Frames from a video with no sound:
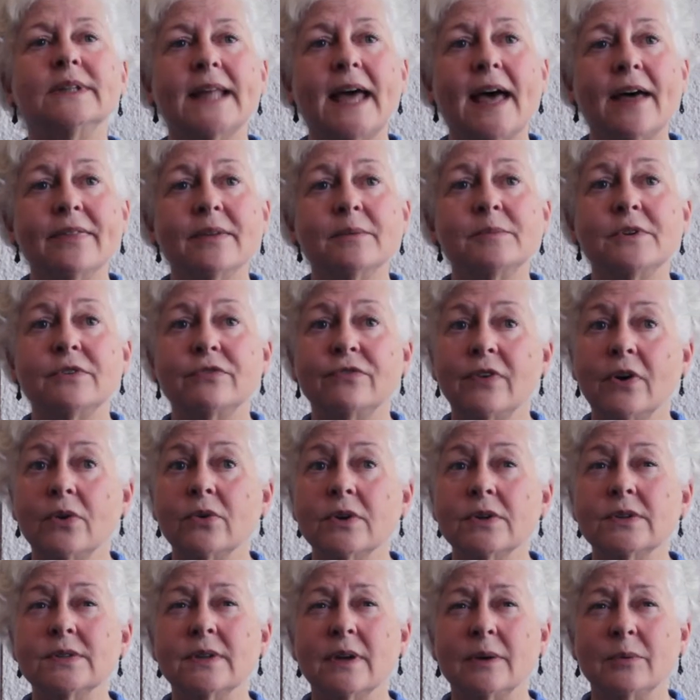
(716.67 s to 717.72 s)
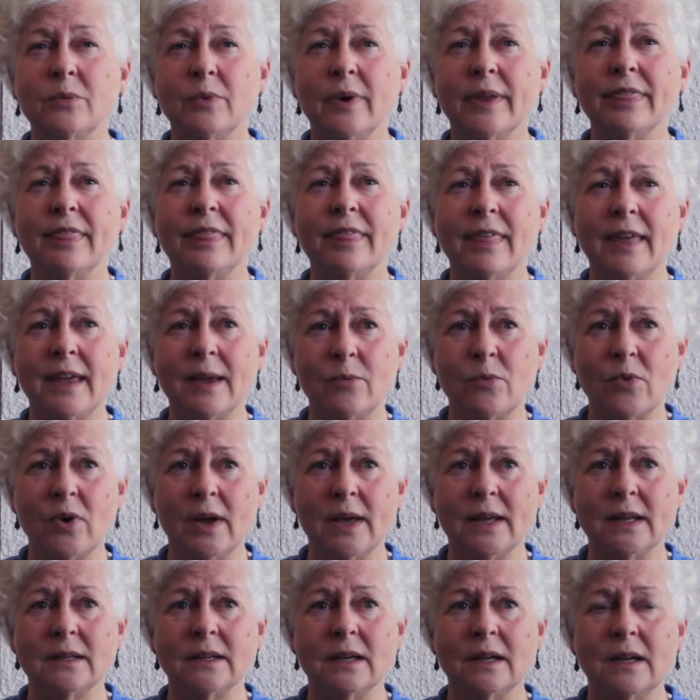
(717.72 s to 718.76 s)
allow them to focus on what they
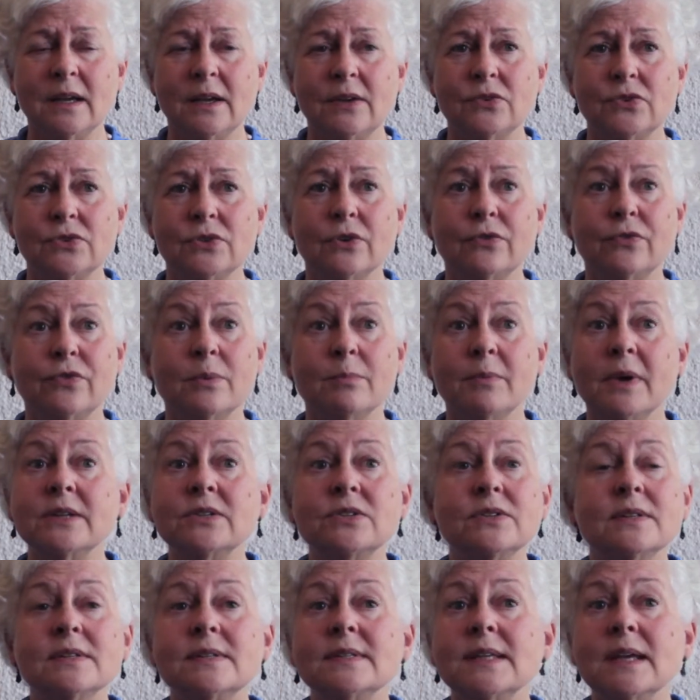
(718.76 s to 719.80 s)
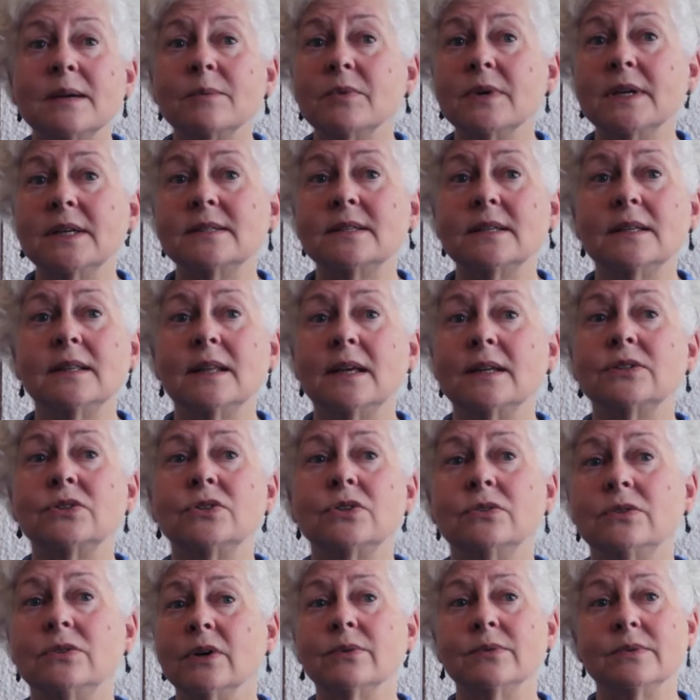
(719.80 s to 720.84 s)
want. So for much the same reason that
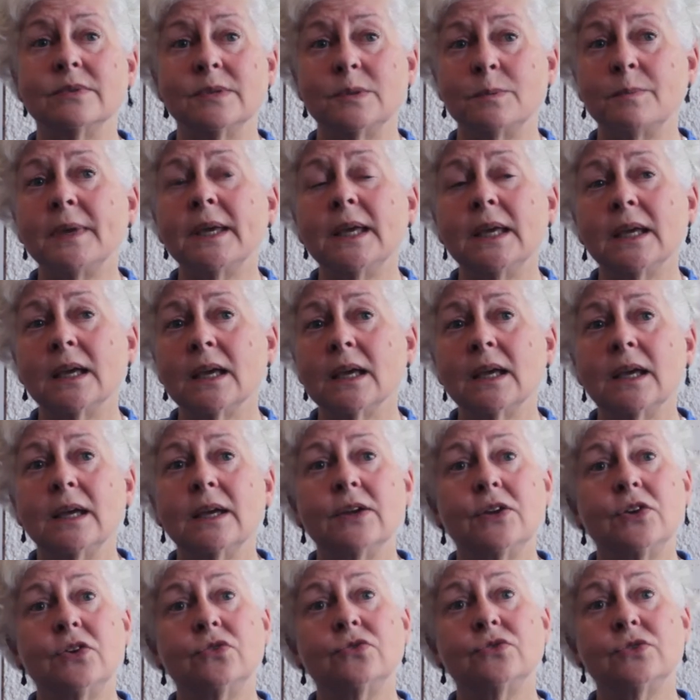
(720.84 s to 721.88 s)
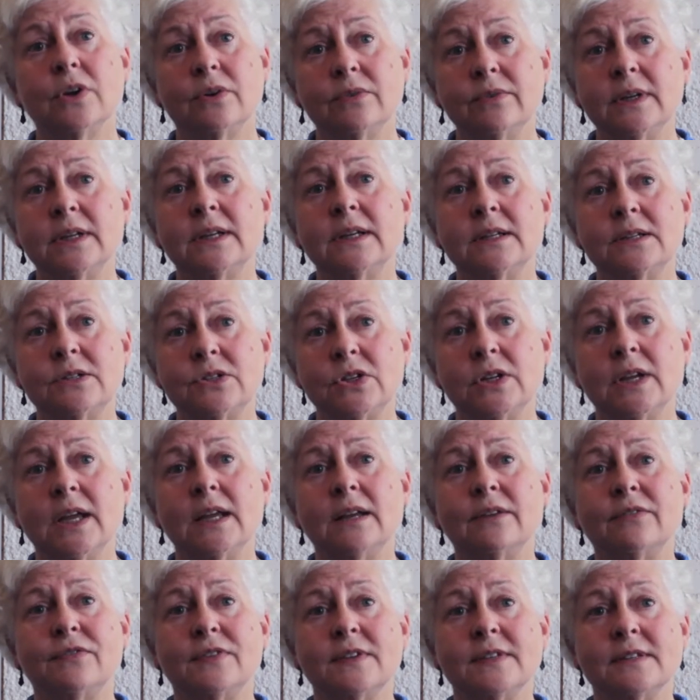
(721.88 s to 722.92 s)
don't speak, you don't
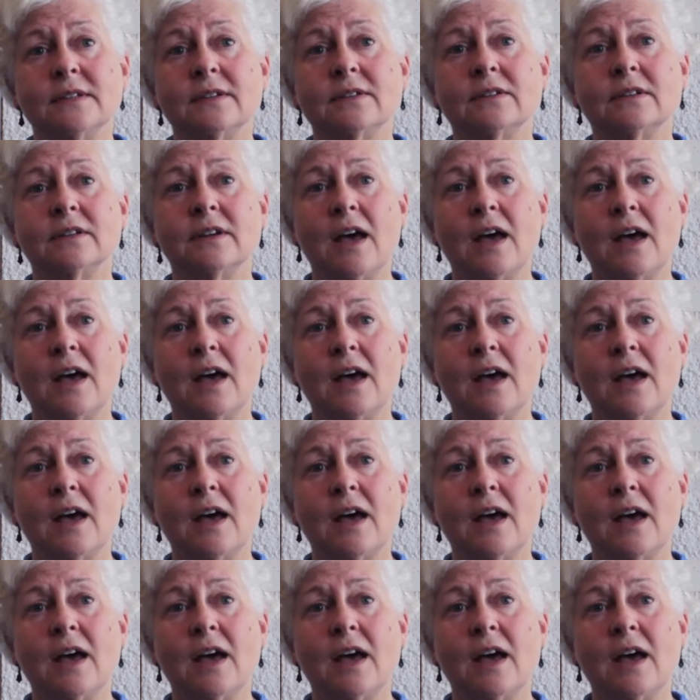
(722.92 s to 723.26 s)
initiate physical